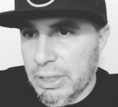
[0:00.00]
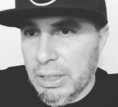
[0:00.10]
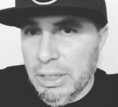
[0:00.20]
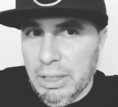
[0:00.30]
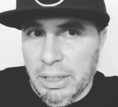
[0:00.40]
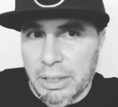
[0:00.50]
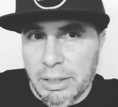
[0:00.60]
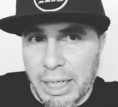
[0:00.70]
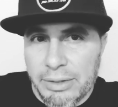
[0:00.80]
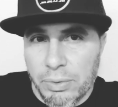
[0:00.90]
I don't
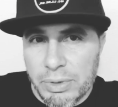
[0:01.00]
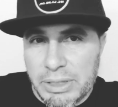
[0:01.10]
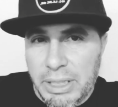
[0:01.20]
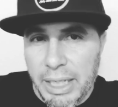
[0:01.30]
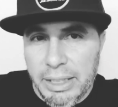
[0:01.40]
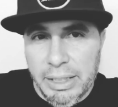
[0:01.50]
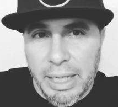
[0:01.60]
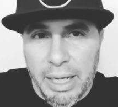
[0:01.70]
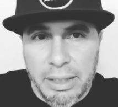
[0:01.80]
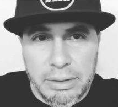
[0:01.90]
take that
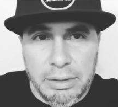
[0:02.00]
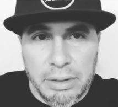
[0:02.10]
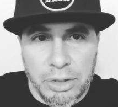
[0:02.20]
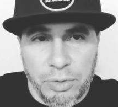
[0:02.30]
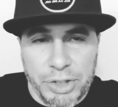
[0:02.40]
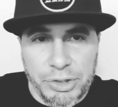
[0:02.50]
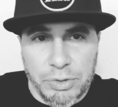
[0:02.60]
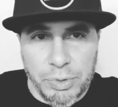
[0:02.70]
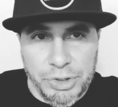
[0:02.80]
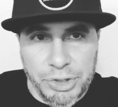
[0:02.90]
aggression towards children
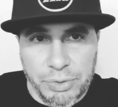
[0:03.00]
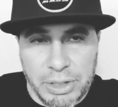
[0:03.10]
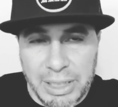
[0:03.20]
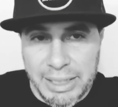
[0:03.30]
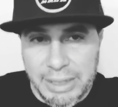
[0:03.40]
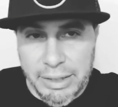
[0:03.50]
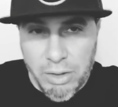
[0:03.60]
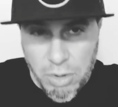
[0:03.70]
lightly at all.